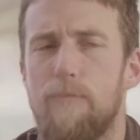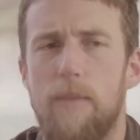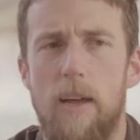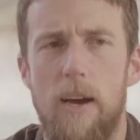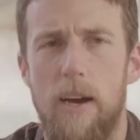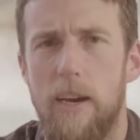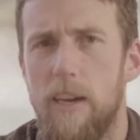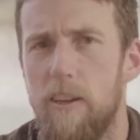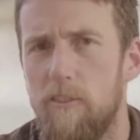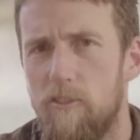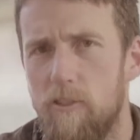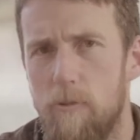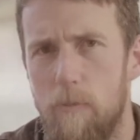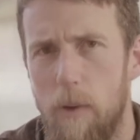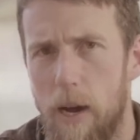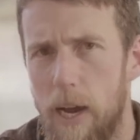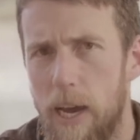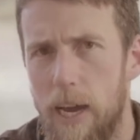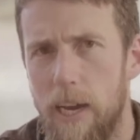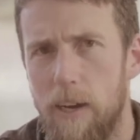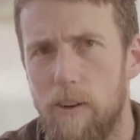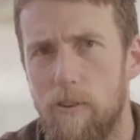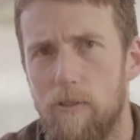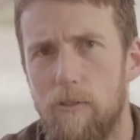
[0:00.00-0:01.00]
I injured
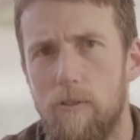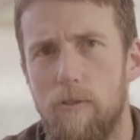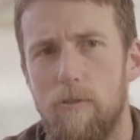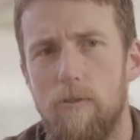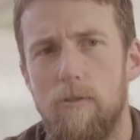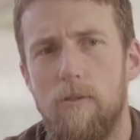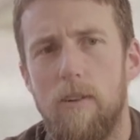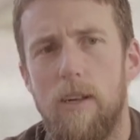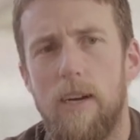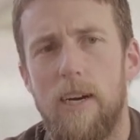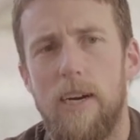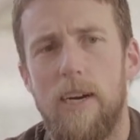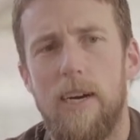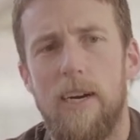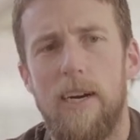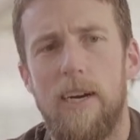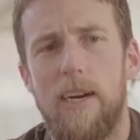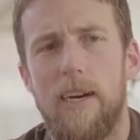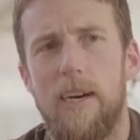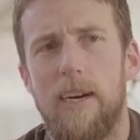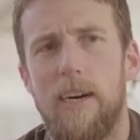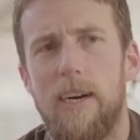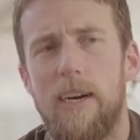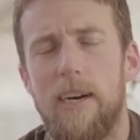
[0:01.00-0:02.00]
my ankle
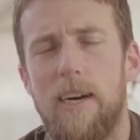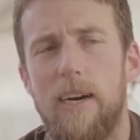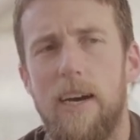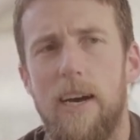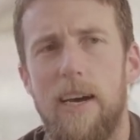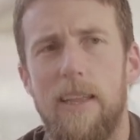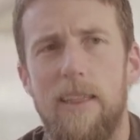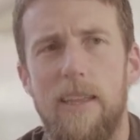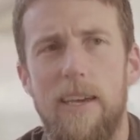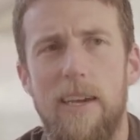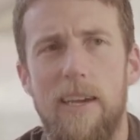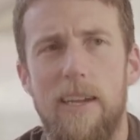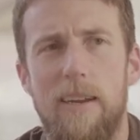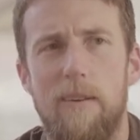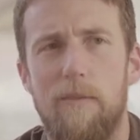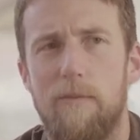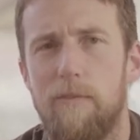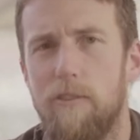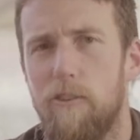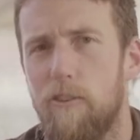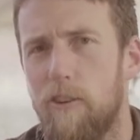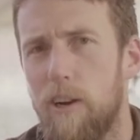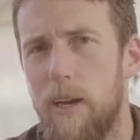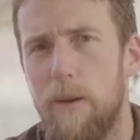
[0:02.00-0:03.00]
and
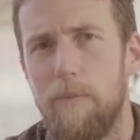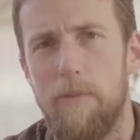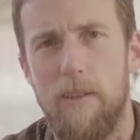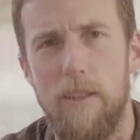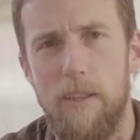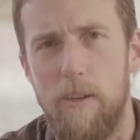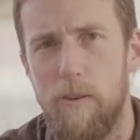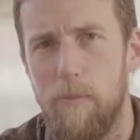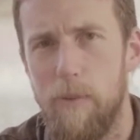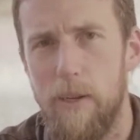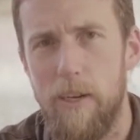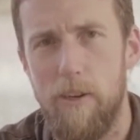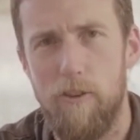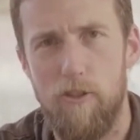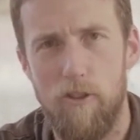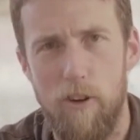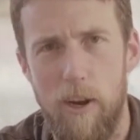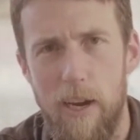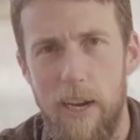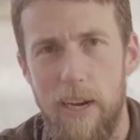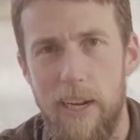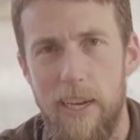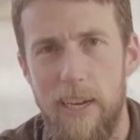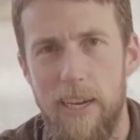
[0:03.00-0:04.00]
then crammed a little bit of
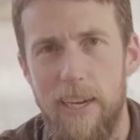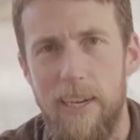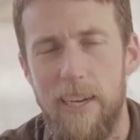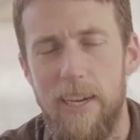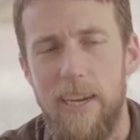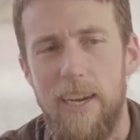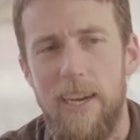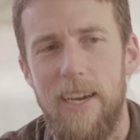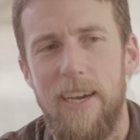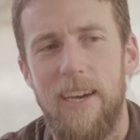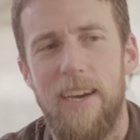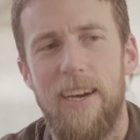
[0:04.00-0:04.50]
training